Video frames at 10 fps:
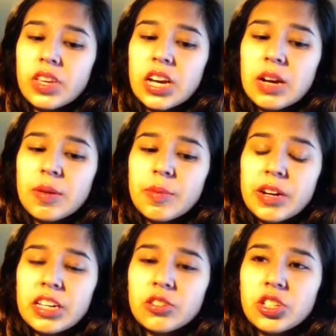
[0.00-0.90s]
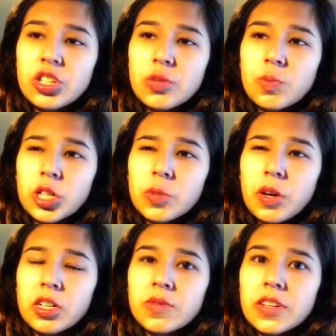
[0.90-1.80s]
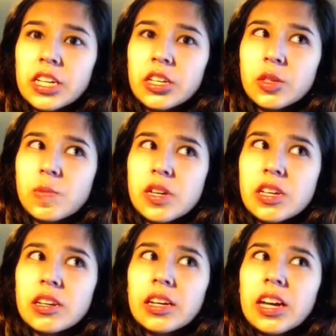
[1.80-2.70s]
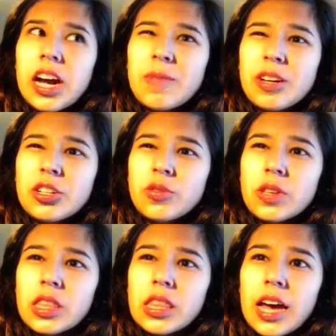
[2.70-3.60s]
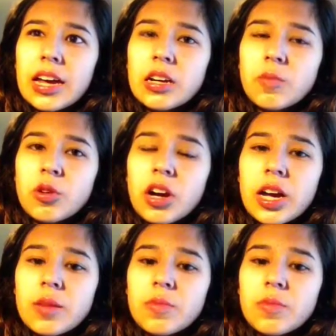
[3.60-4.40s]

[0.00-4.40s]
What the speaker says: I remember I used to do Birchbox videos, but I'm not doing that anymore.